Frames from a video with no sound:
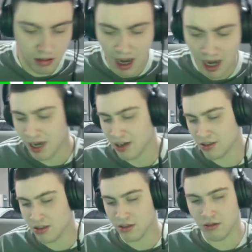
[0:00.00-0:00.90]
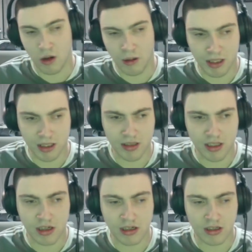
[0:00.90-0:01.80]
I asked her,
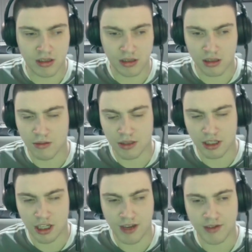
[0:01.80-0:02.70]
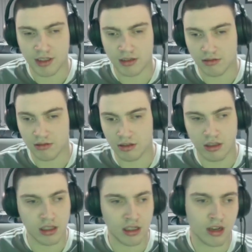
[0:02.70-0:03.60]
obviously to us, he obviously gave us
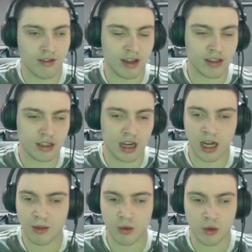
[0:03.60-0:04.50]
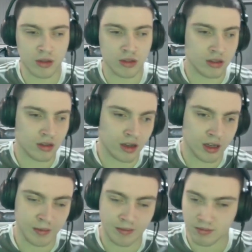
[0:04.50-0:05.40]
the events at
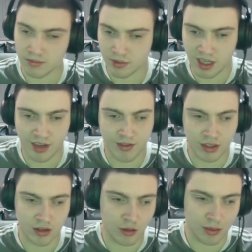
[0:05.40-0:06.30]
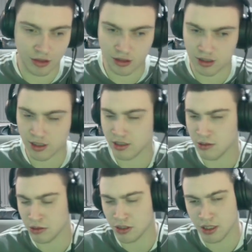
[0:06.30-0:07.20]
Ibrox, gave us the opportunity to
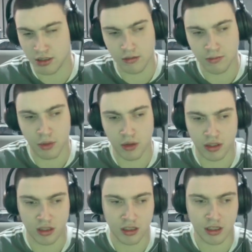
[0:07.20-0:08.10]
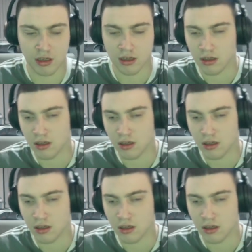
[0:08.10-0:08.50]
go 16 points clear